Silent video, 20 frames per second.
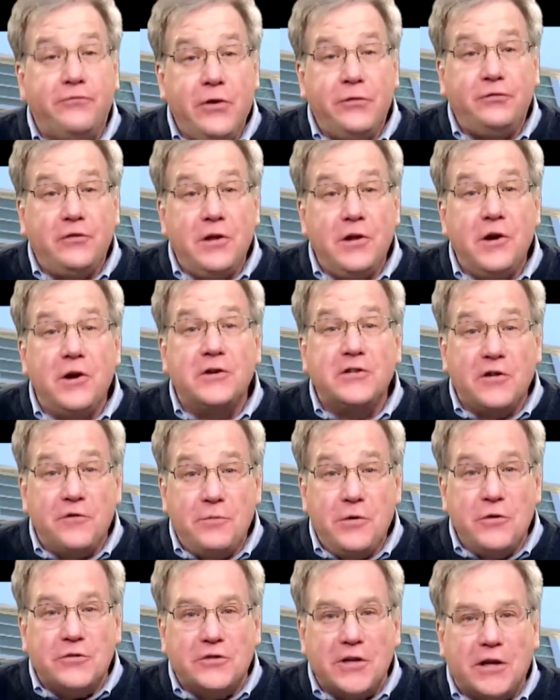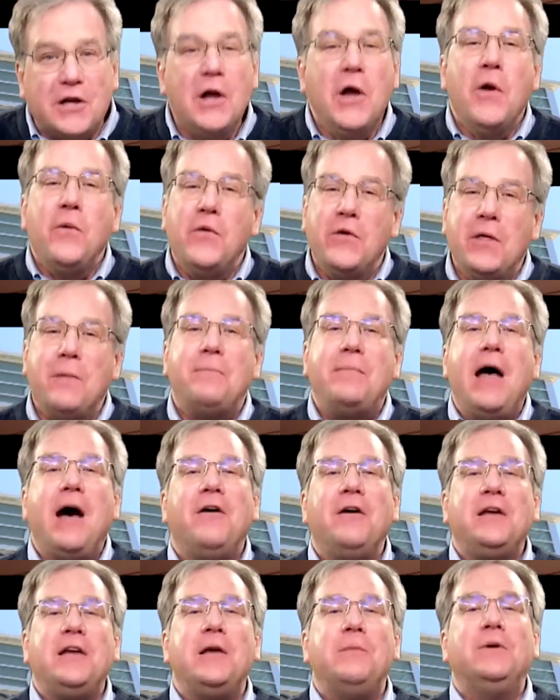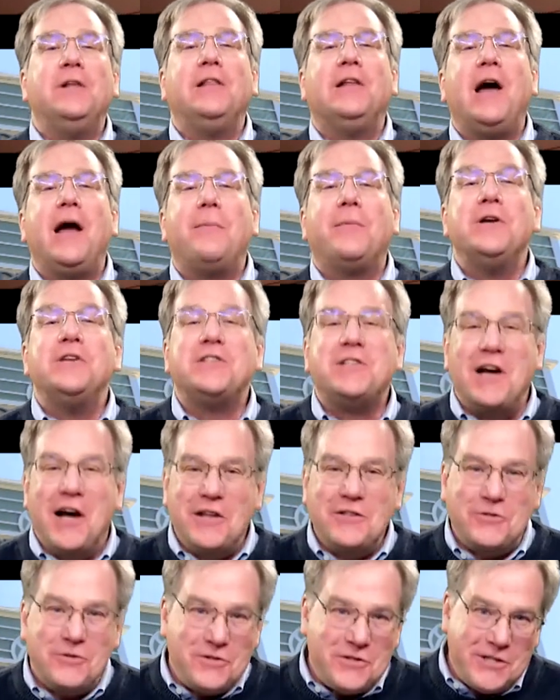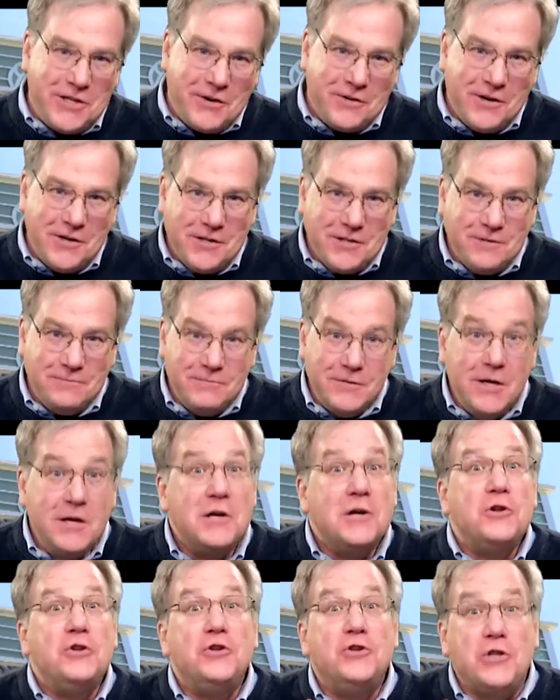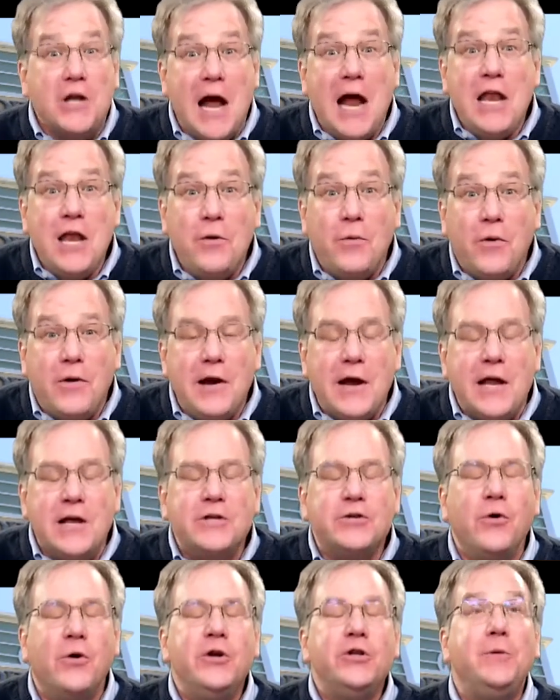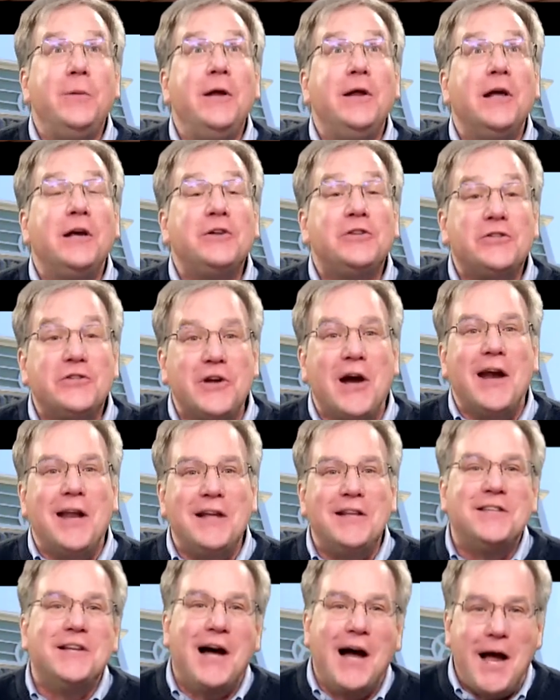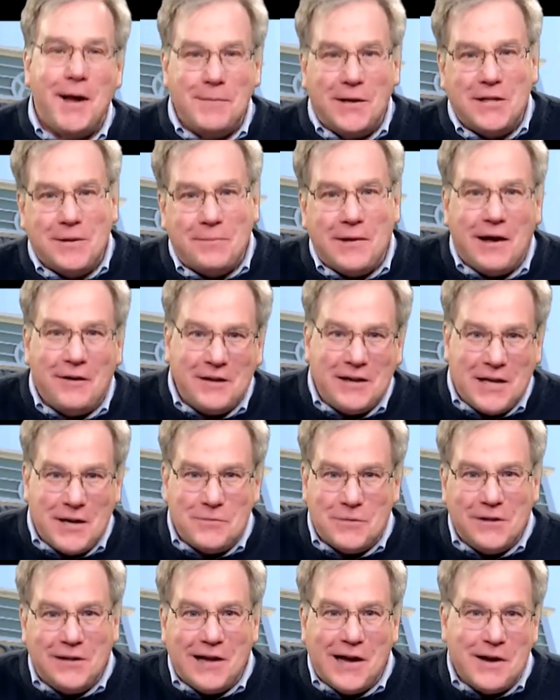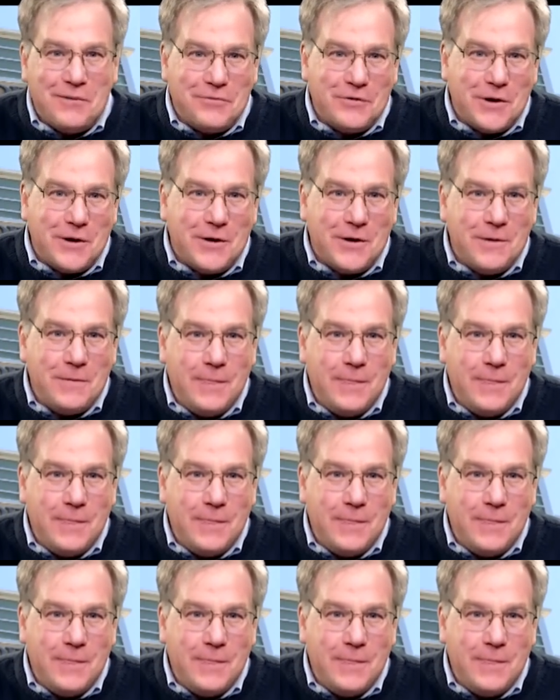50 years of music with a Bala Kinwood Library's concert series. January is going to be an exciting time at the Bala Kinwood Library.